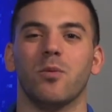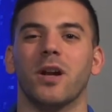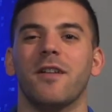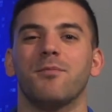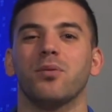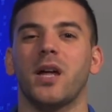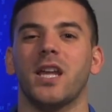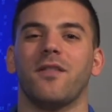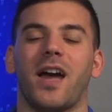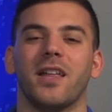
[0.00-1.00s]
We're going to have
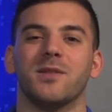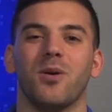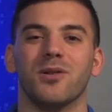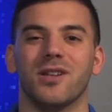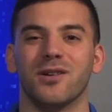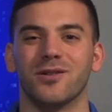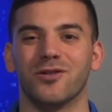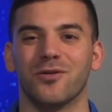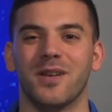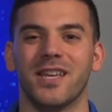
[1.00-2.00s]
plenty of highlights posted on our
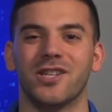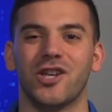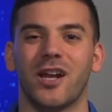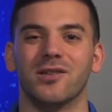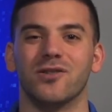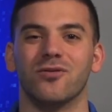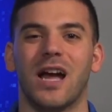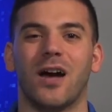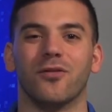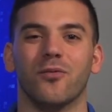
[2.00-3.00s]
social media channels
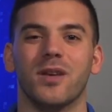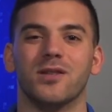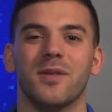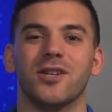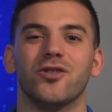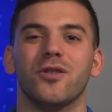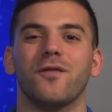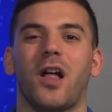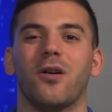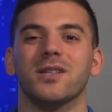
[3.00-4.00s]
throughout the week, so make sure you
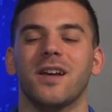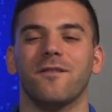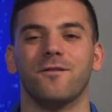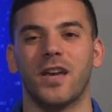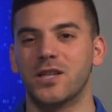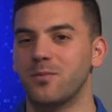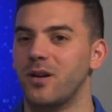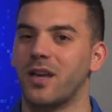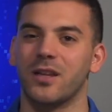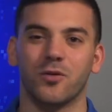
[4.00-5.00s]
follow us on
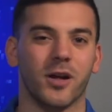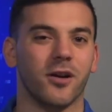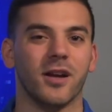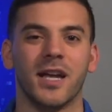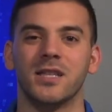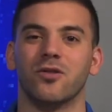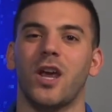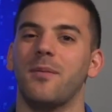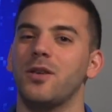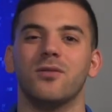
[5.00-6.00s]
Facebook, Twitter,
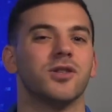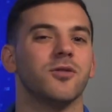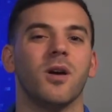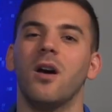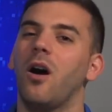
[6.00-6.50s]
Instagram, YouTube,